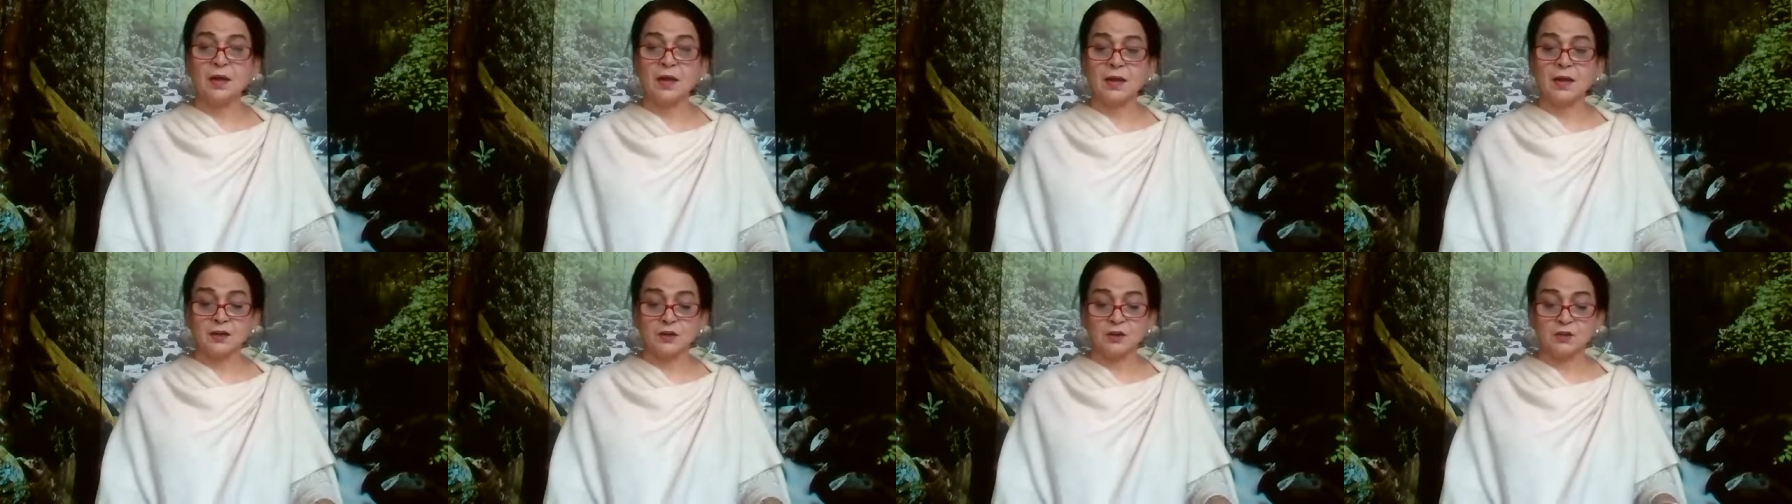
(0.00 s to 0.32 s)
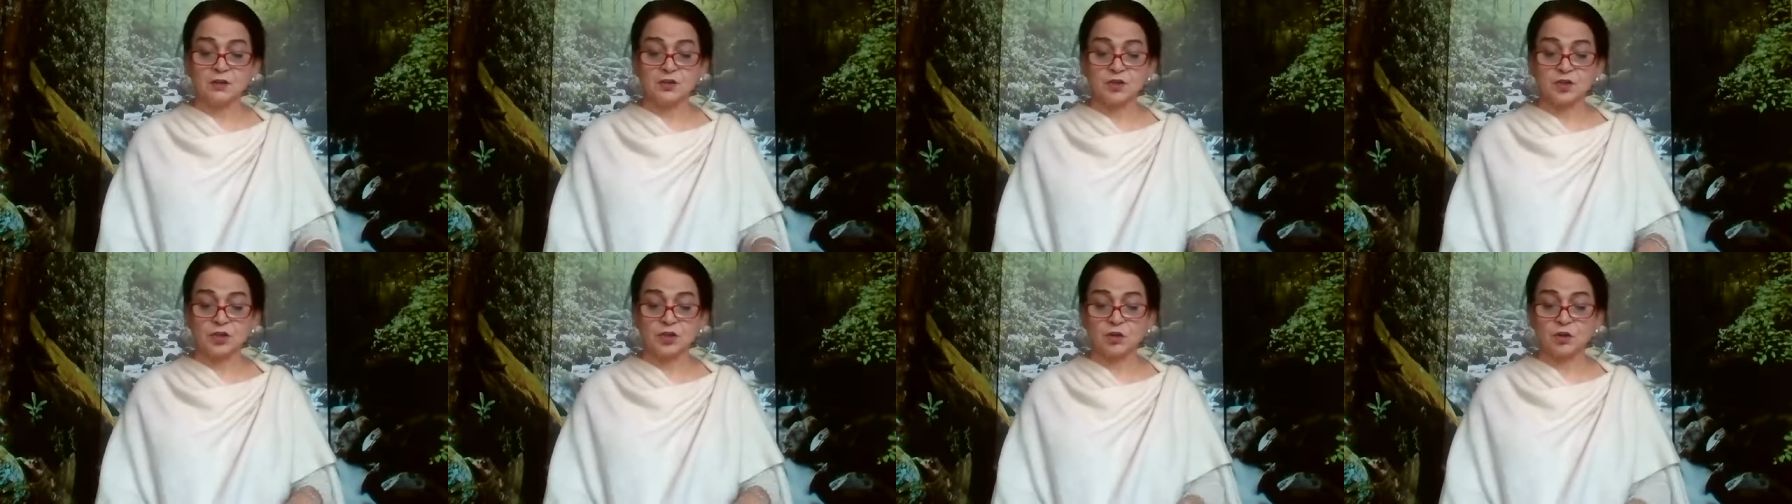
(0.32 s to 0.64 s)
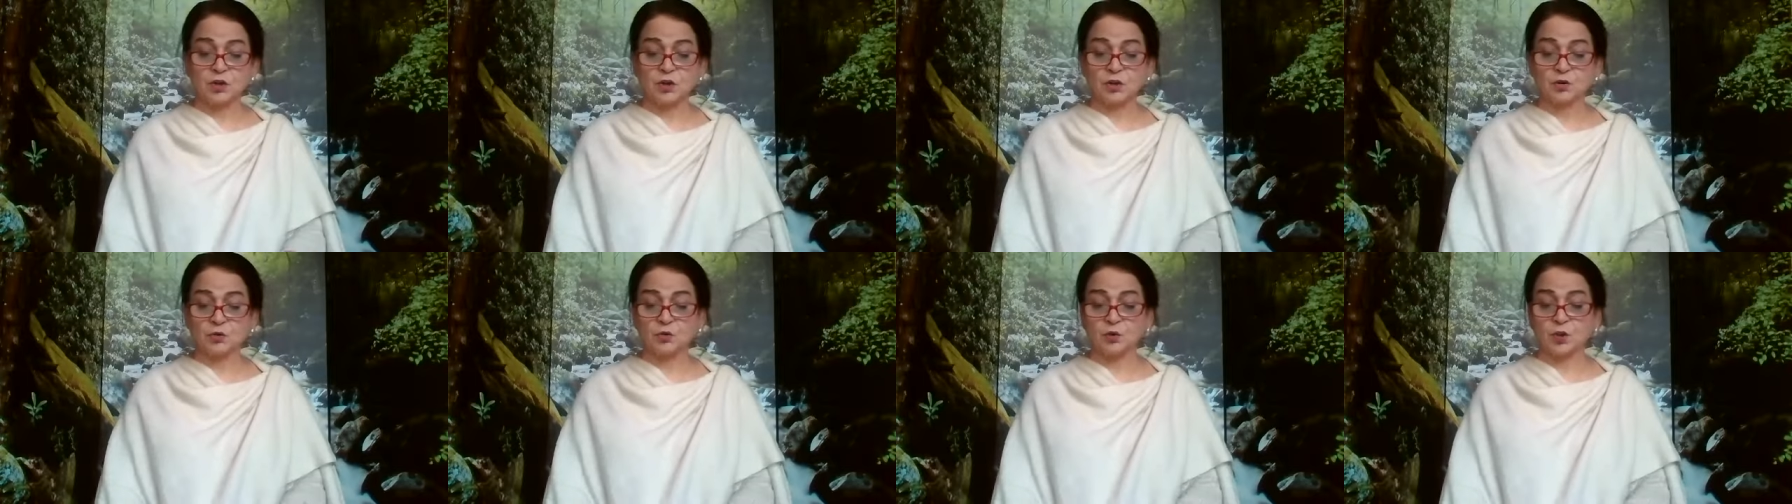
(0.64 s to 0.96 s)

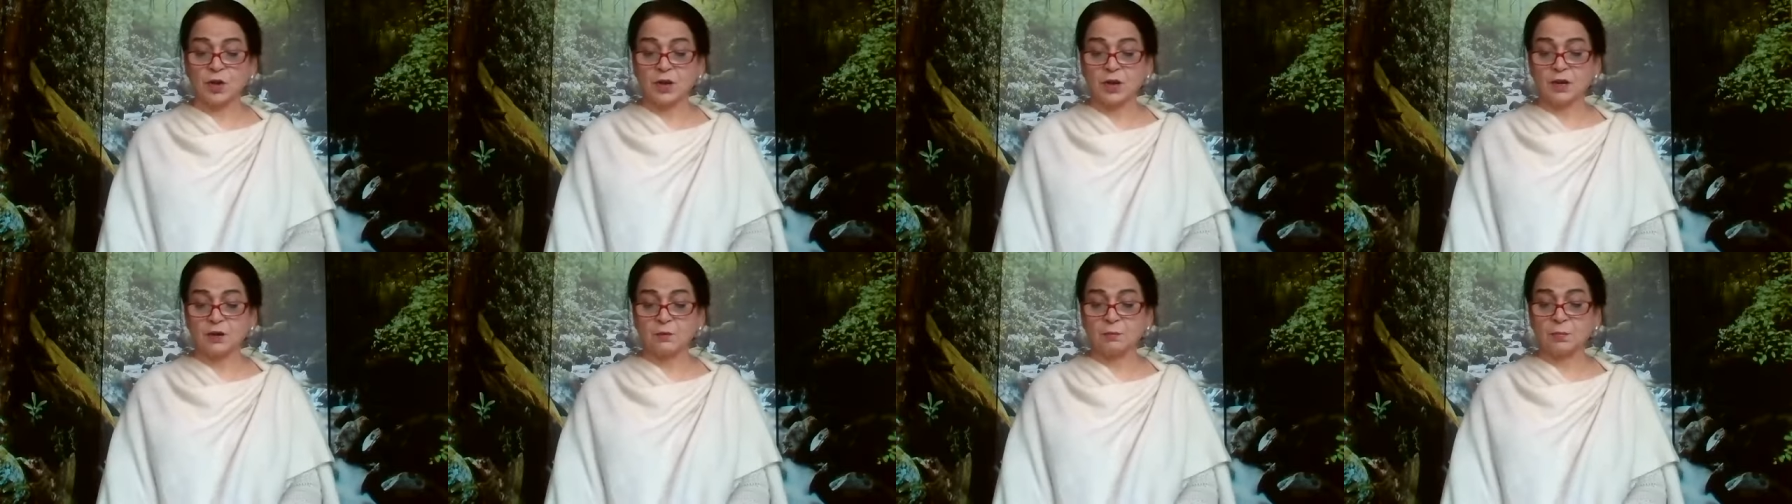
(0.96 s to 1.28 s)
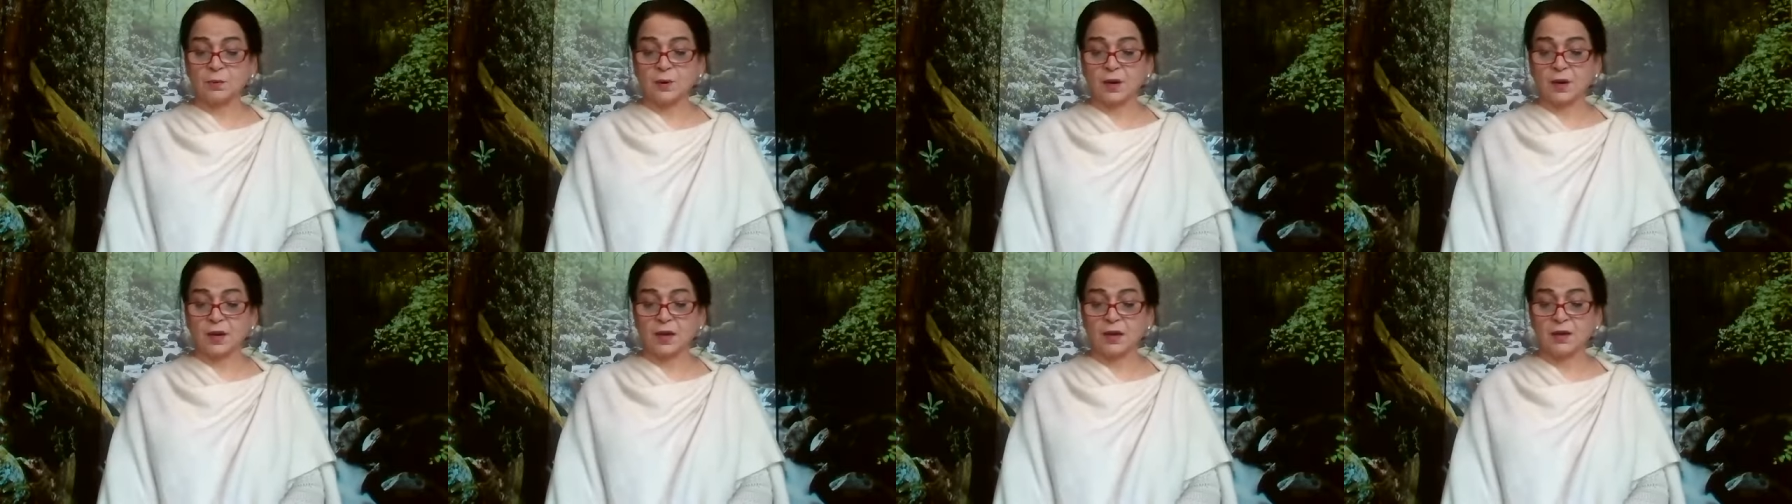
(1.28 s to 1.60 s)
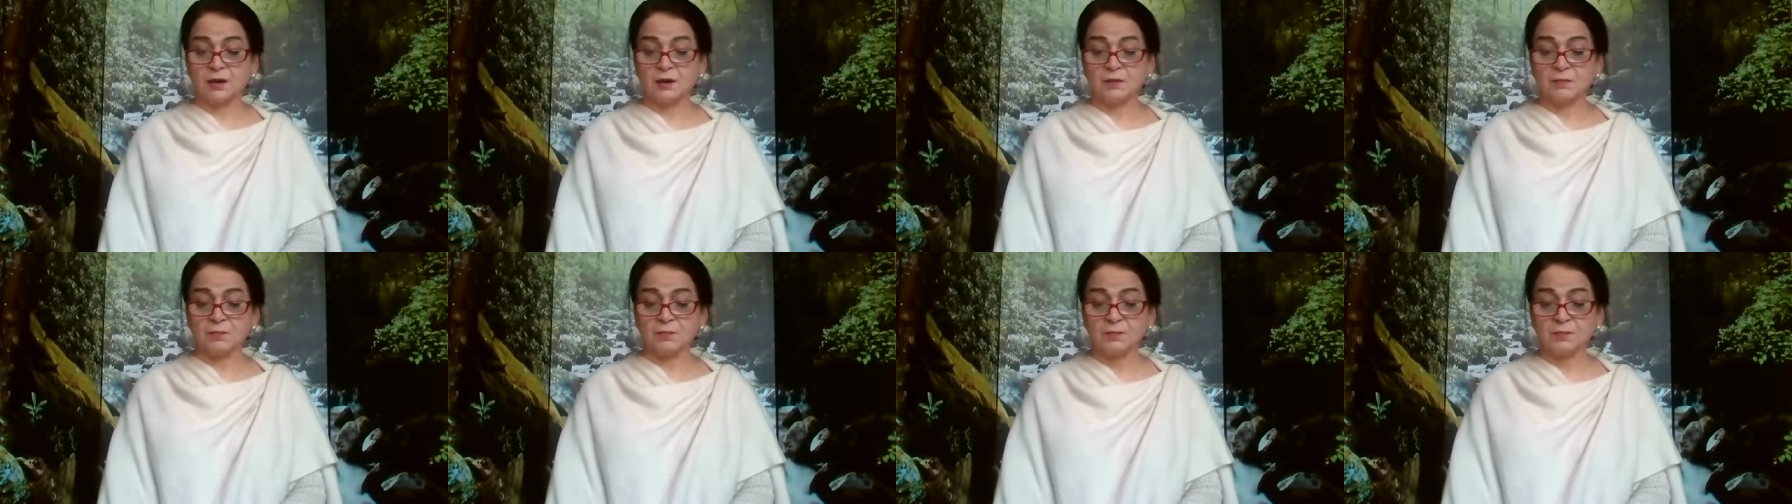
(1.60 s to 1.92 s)
energy or udan
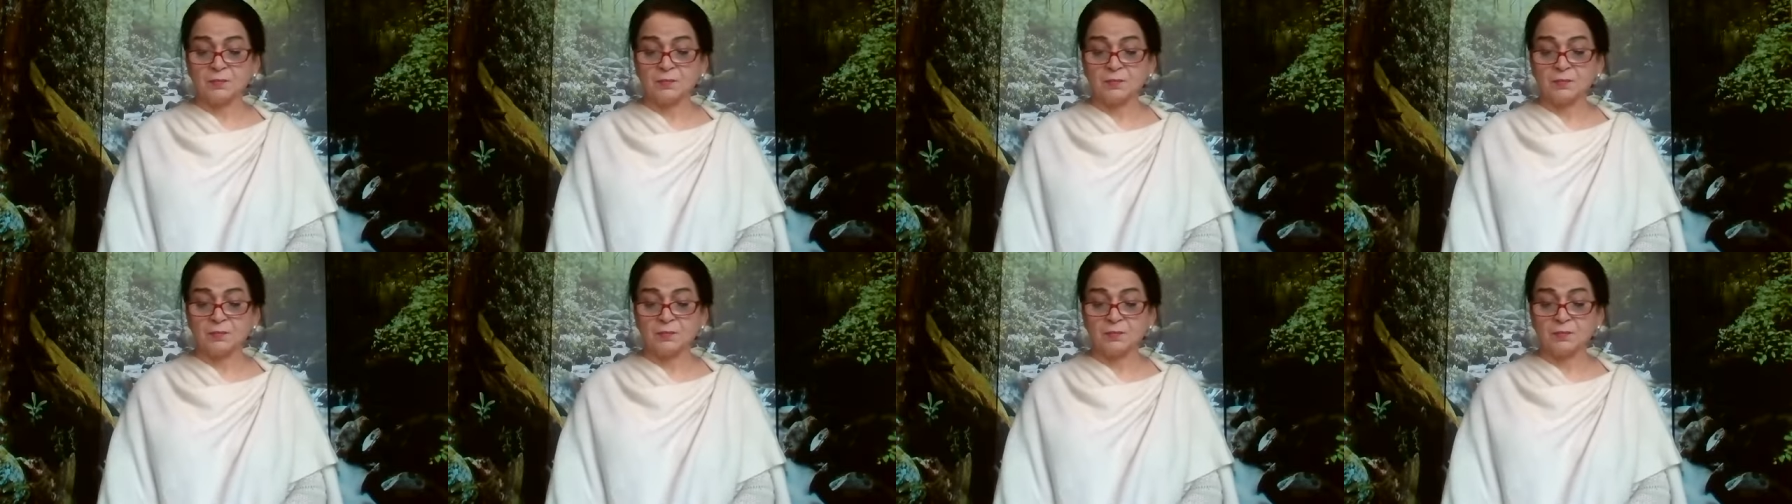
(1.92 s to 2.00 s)
prana.